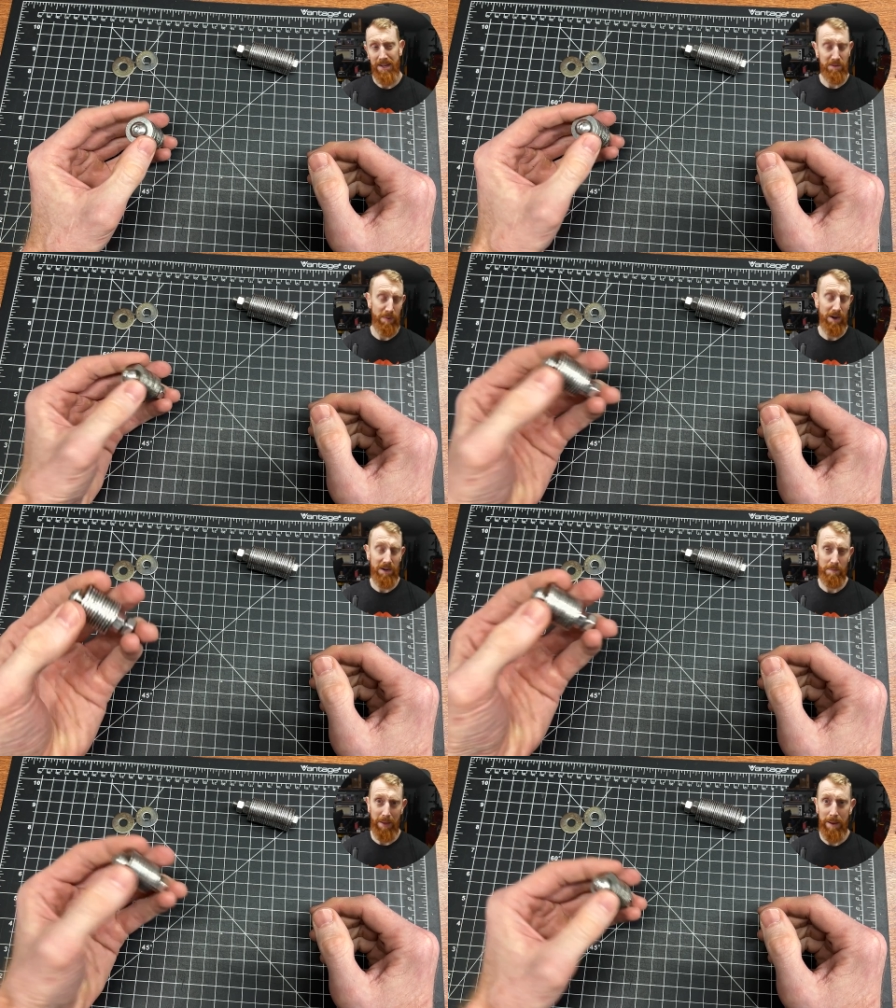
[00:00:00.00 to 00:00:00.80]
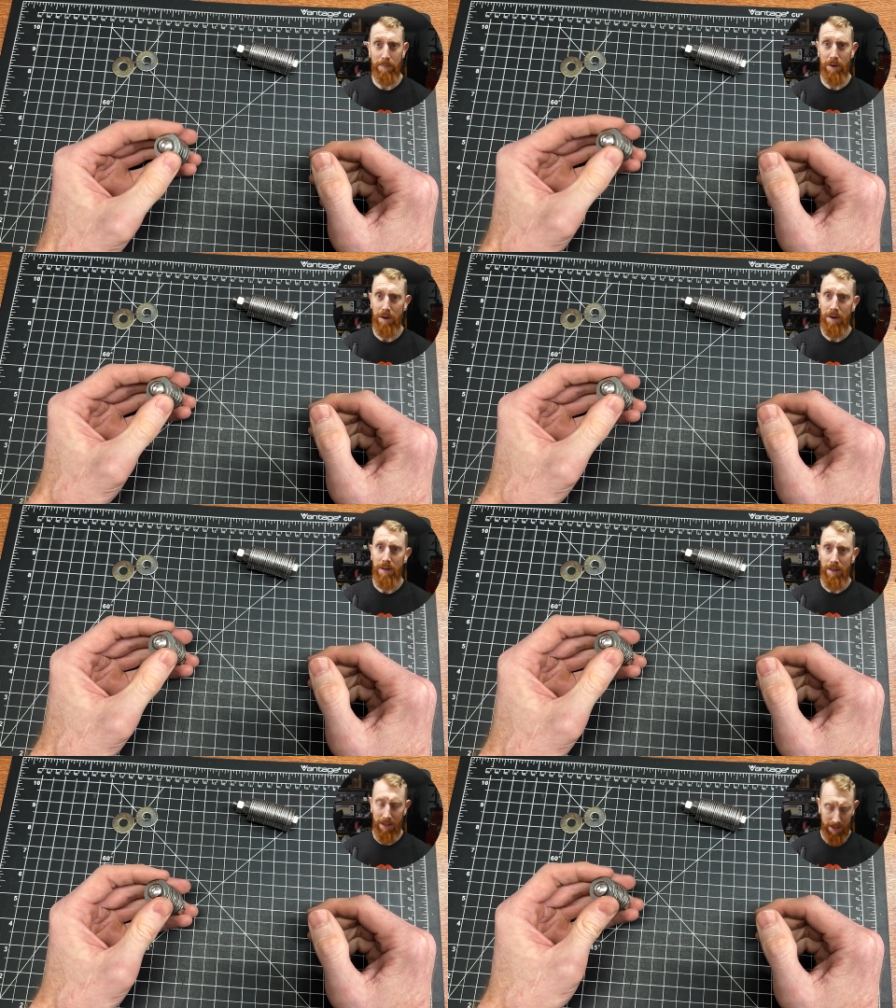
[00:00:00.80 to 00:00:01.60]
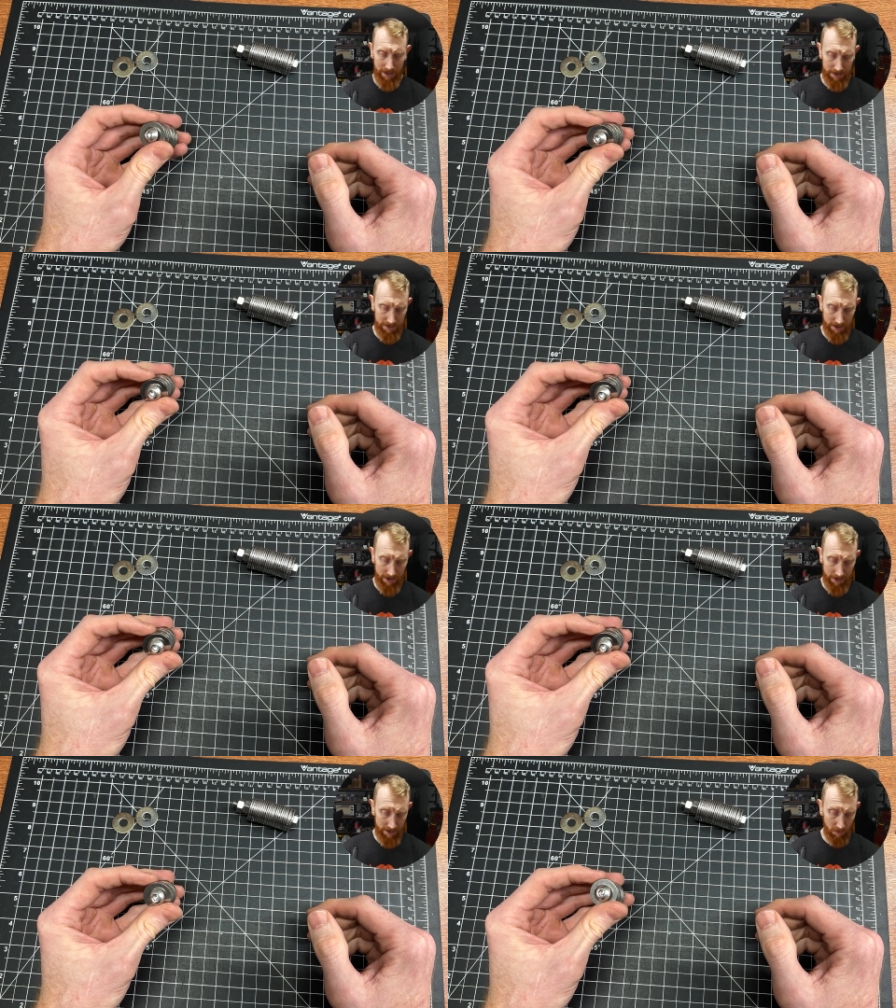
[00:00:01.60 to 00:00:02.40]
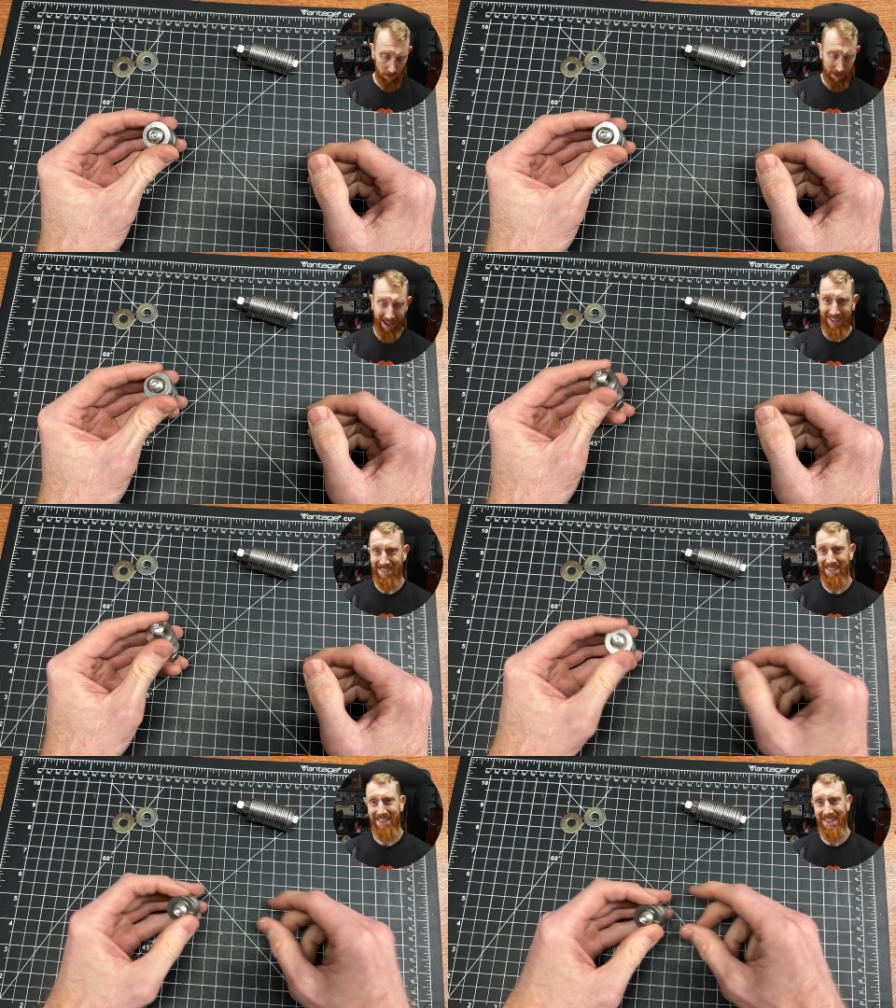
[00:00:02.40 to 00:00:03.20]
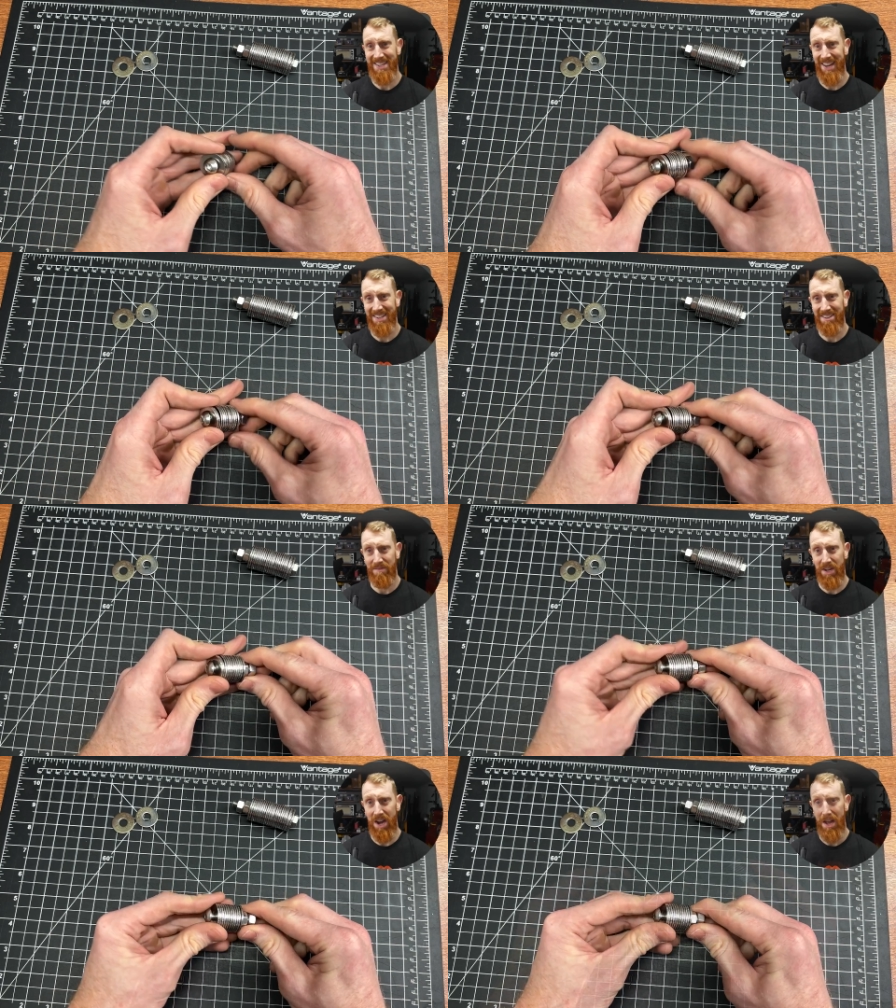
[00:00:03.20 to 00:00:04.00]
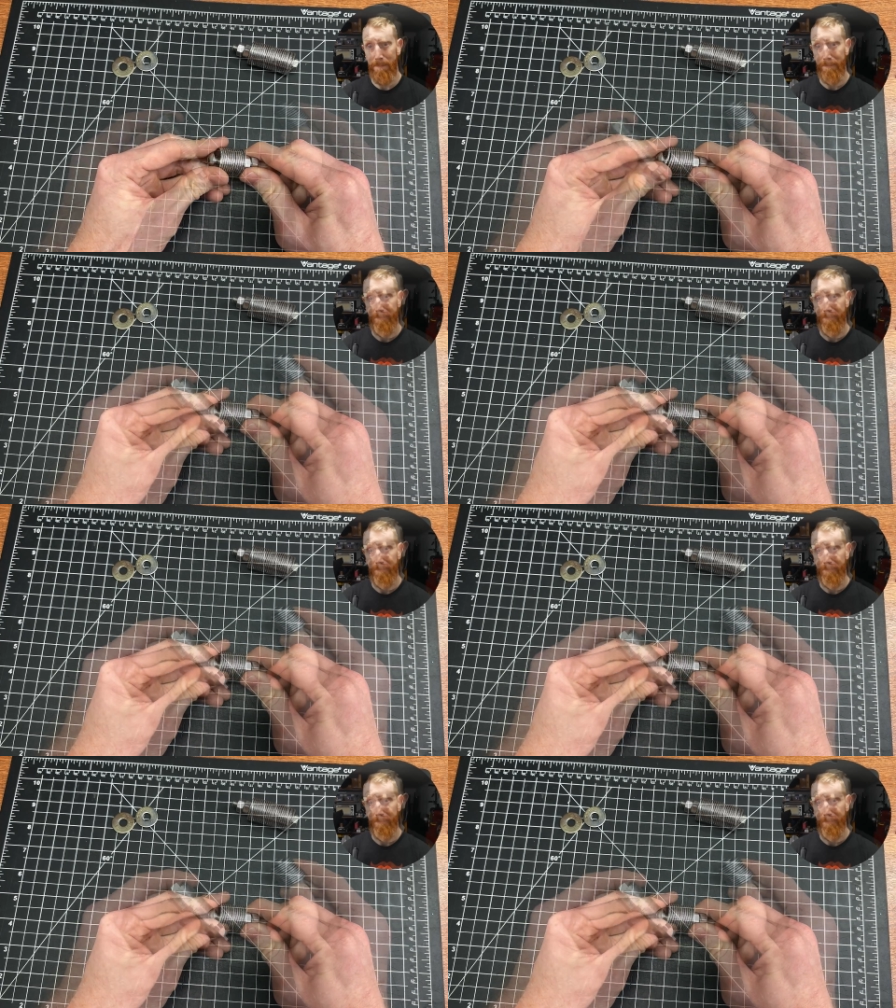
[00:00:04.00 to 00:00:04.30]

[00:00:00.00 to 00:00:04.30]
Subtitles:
It's better than paper, and it will last the test of time.